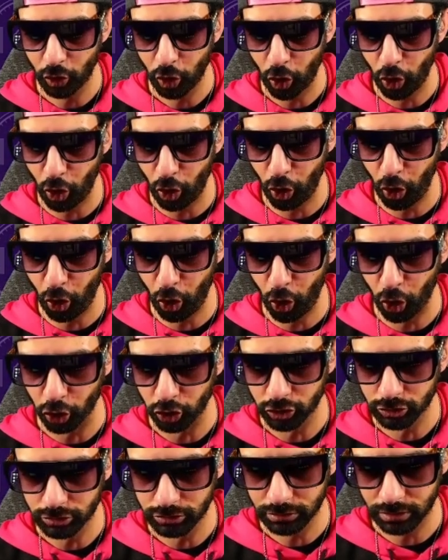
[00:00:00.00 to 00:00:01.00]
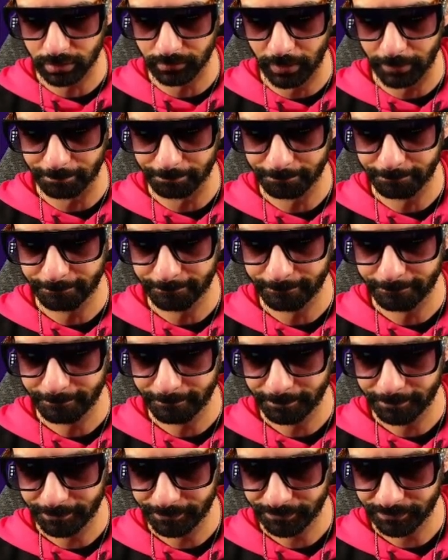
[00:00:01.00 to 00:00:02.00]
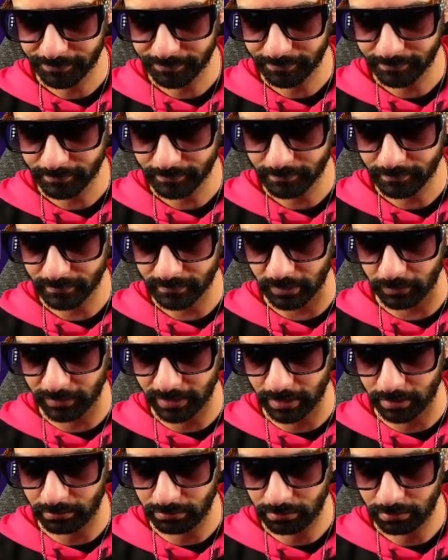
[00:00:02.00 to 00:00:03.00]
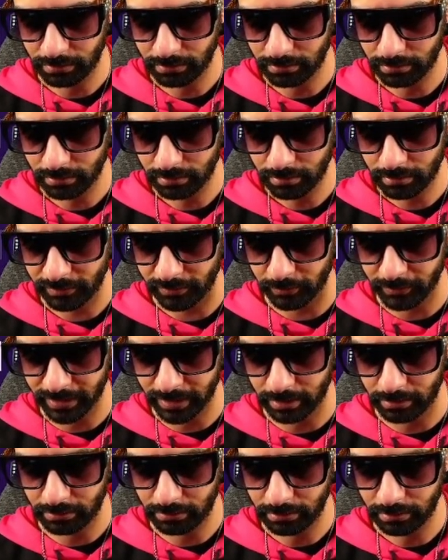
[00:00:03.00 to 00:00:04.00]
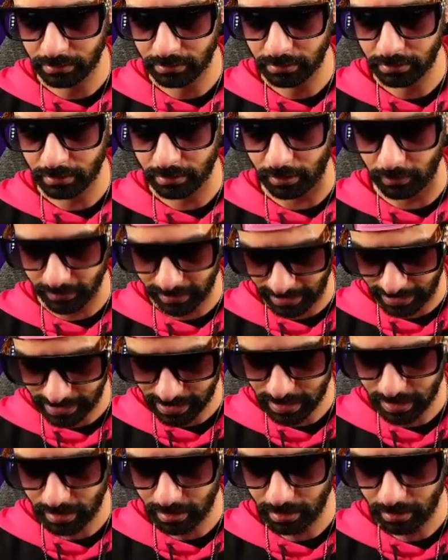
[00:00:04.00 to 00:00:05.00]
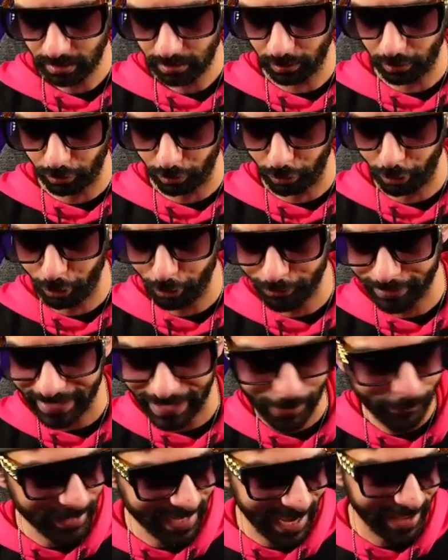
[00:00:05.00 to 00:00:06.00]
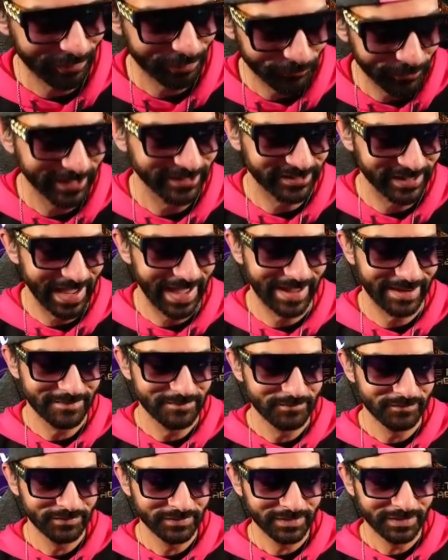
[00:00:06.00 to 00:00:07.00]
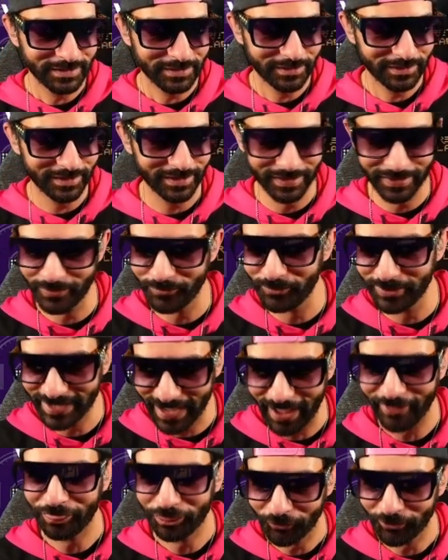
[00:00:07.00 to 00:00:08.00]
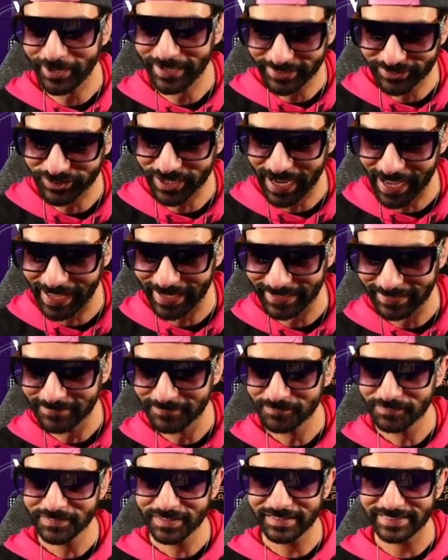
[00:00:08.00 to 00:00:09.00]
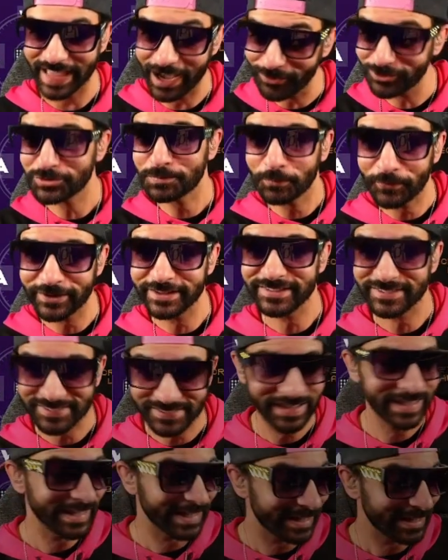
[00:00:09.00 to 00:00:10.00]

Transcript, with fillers: Oh, come on. Back to the center. There we go. There we go. Okay. Boom. Okay, we got three, chat. We got three, chat. That was pretty sick.